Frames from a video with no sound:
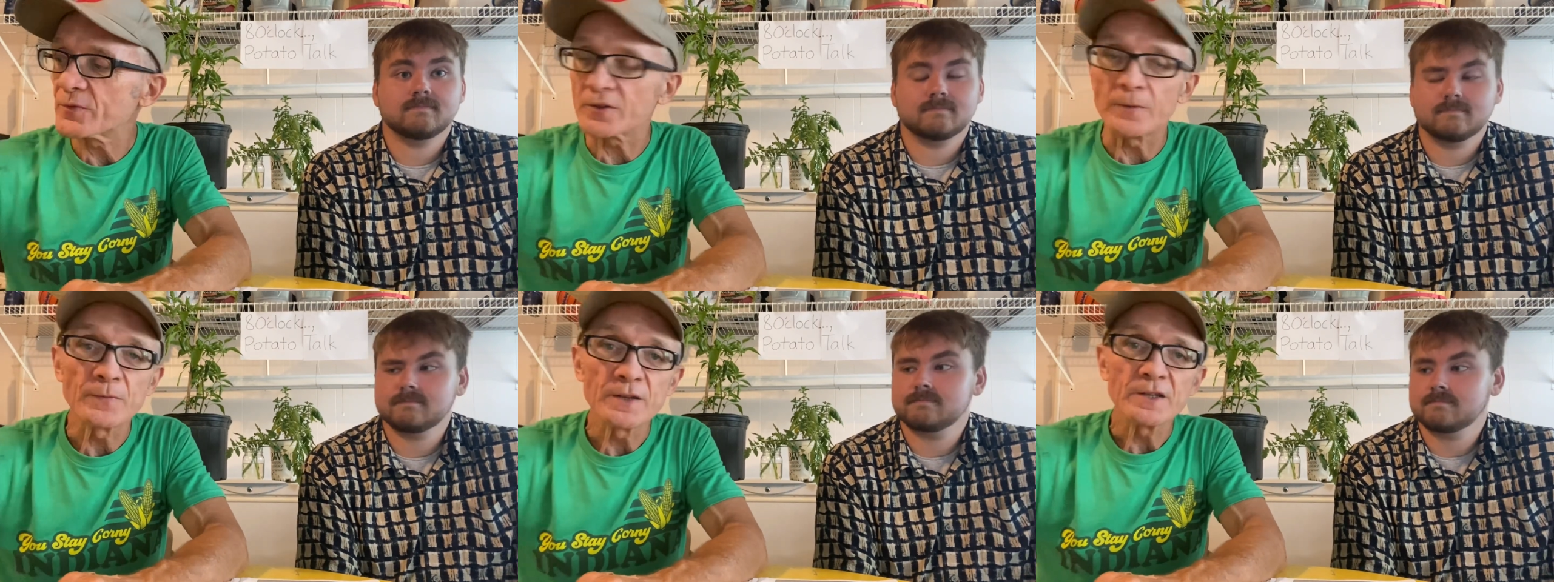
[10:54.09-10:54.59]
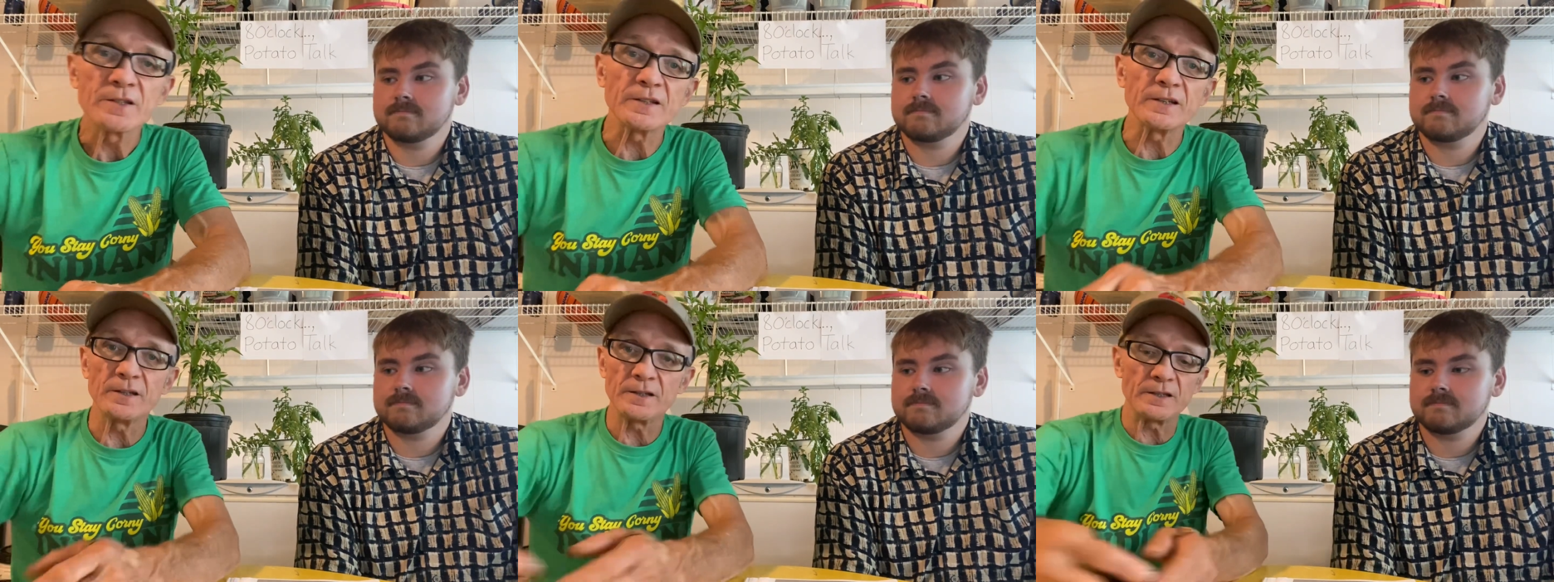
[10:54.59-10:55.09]
Speaker 1: So
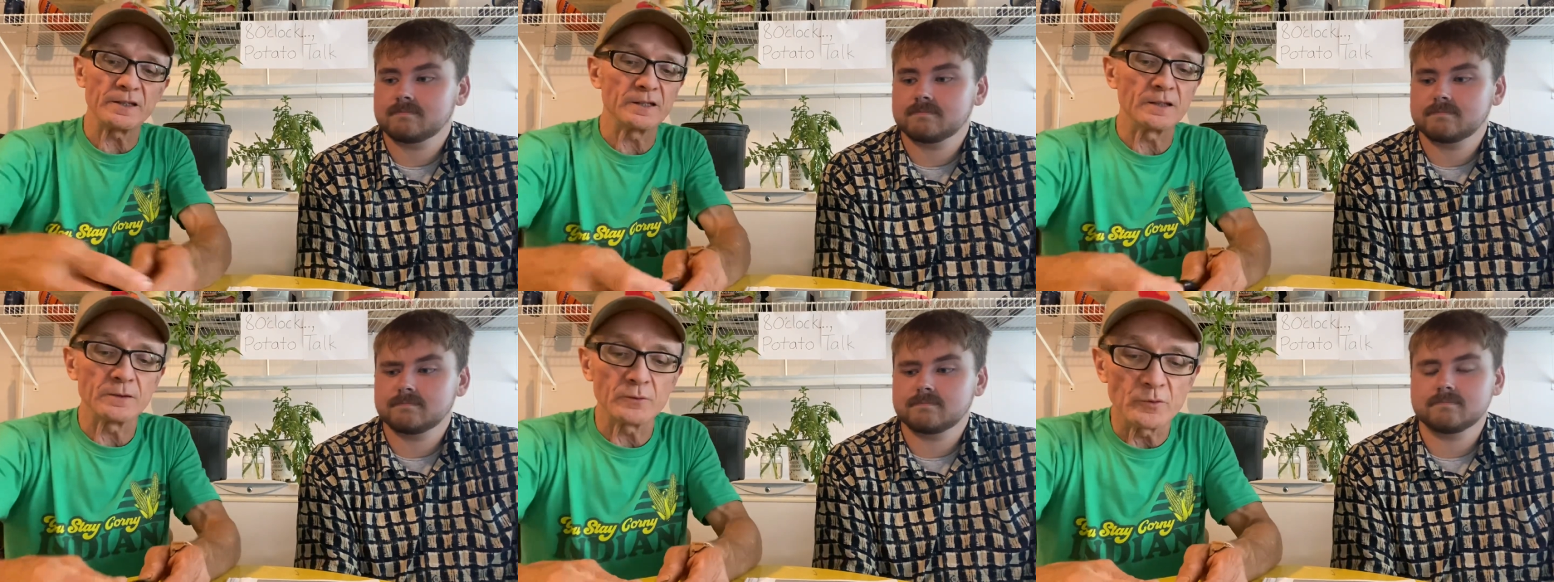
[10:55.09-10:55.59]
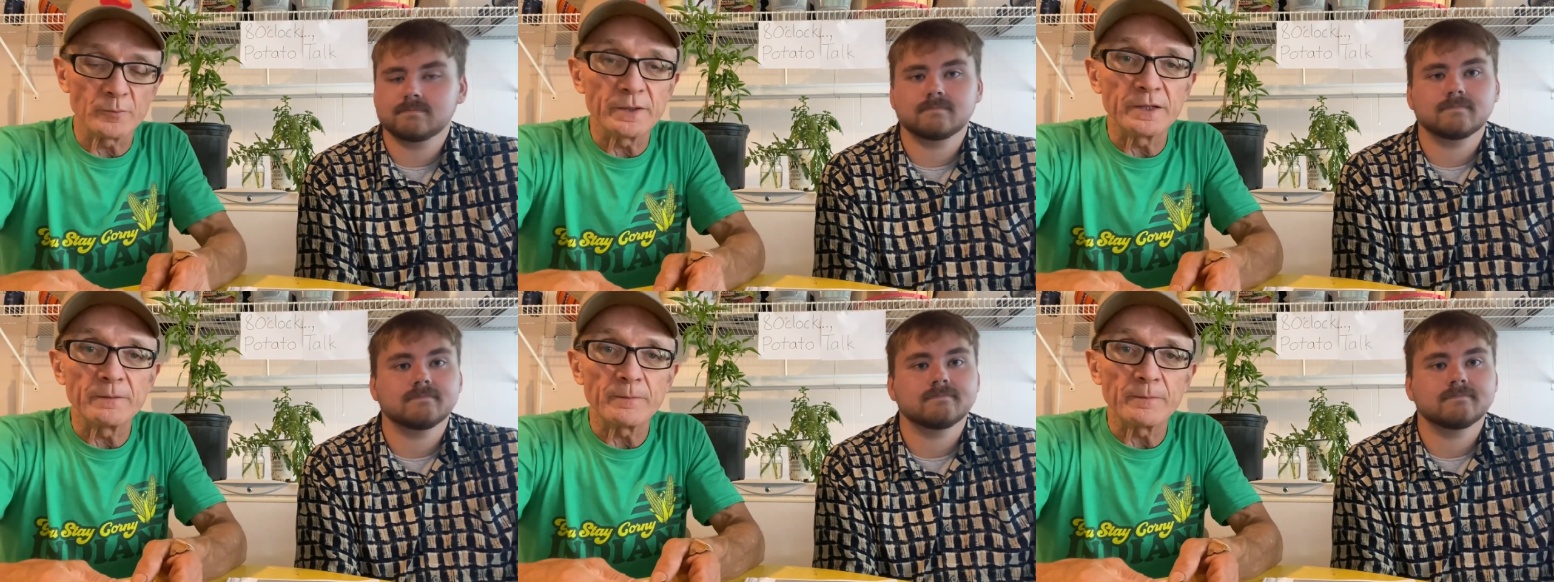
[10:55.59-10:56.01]
see you in a little bit.